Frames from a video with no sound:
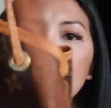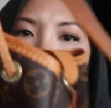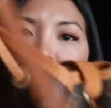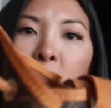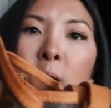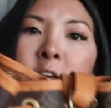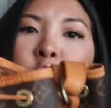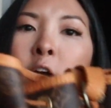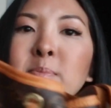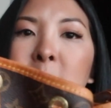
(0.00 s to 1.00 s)
So I
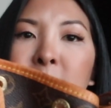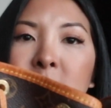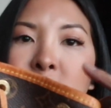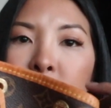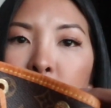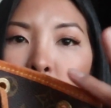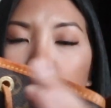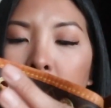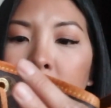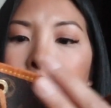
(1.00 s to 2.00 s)
tried my best to
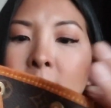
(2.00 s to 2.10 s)
look